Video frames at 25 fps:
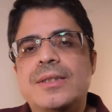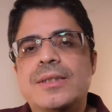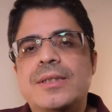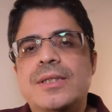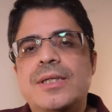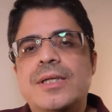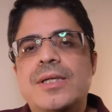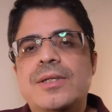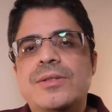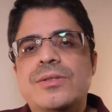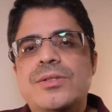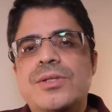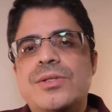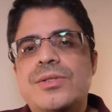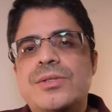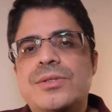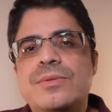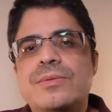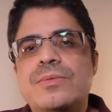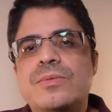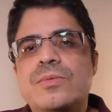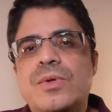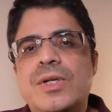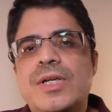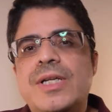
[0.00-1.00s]
uh, just
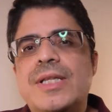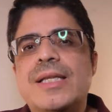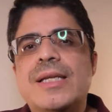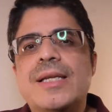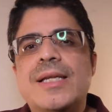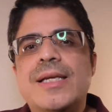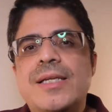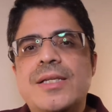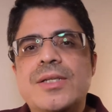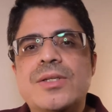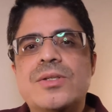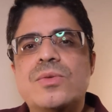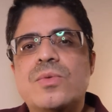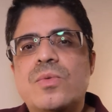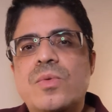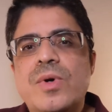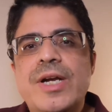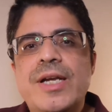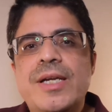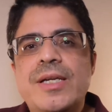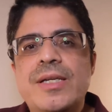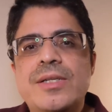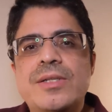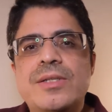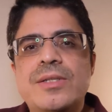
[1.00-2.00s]
one of the latest
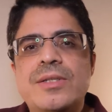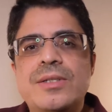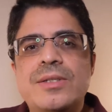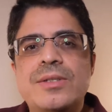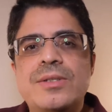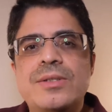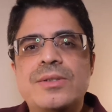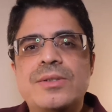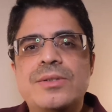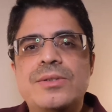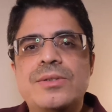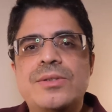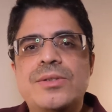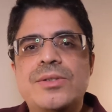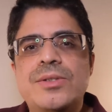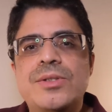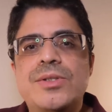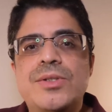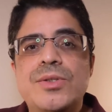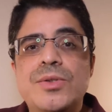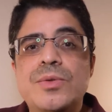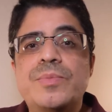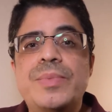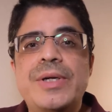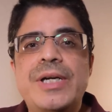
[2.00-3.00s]
ways to to
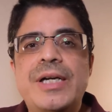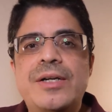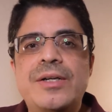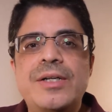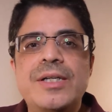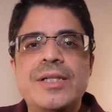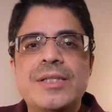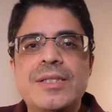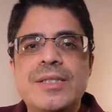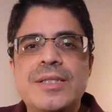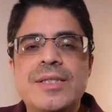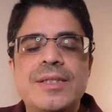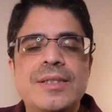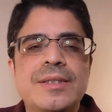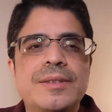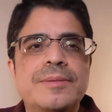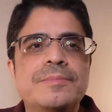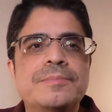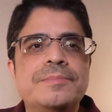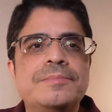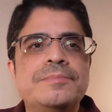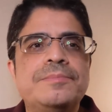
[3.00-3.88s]
do parenting.